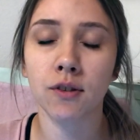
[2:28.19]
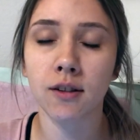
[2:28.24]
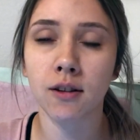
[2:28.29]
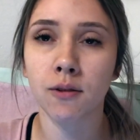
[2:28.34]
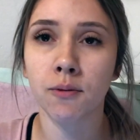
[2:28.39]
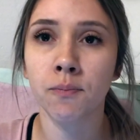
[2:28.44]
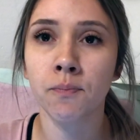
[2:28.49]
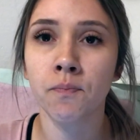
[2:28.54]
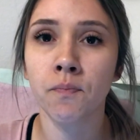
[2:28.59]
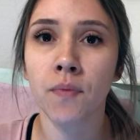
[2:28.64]

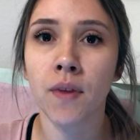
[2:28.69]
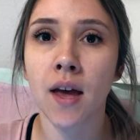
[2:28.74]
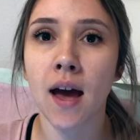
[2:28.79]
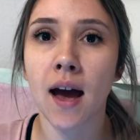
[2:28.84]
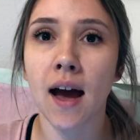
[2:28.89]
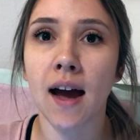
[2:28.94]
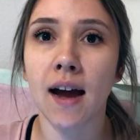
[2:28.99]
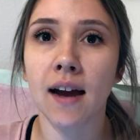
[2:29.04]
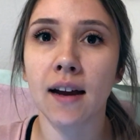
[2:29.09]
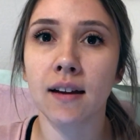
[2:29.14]
So
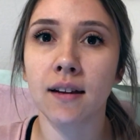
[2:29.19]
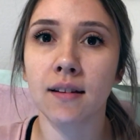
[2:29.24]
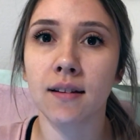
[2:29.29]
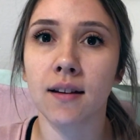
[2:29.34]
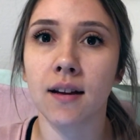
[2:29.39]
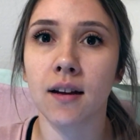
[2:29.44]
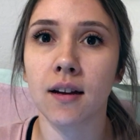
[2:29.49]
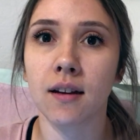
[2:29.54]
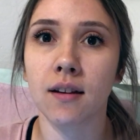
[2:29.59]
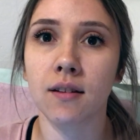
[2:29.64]
I
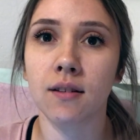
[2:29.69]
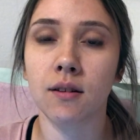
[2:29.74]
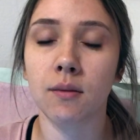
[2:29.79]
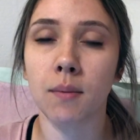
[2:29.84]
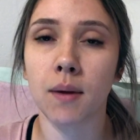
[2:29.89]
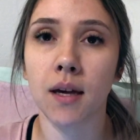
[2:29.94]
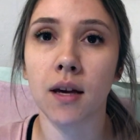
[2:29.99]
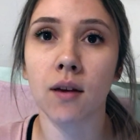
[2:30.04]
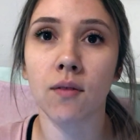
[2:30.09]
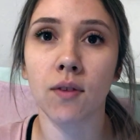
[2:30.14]
decided to
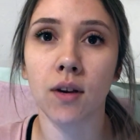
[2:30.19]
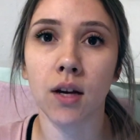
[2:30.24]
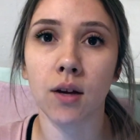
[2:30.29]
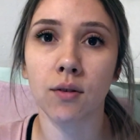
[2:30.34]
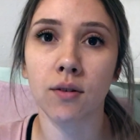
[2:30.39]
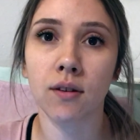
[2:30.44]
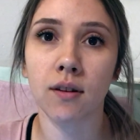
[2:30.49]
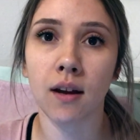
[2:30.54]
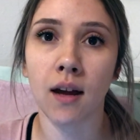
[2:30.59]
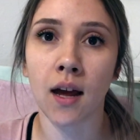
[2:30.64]
make a video
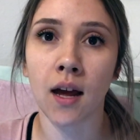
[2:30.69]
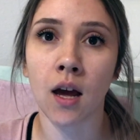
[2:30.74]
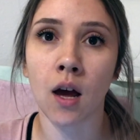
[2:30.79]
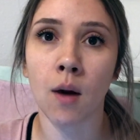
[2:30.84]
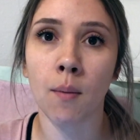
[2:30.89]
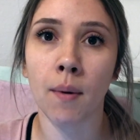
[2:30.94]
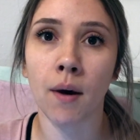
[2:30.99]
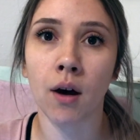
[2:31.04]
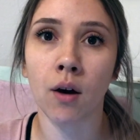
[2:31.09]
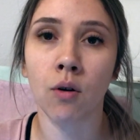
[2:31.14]
today
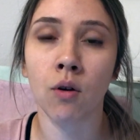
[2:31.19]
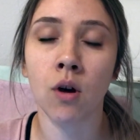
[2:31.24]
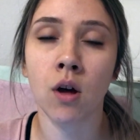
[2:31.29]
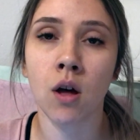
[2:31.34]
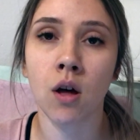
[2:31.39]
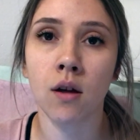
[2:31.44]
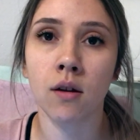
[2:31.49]
about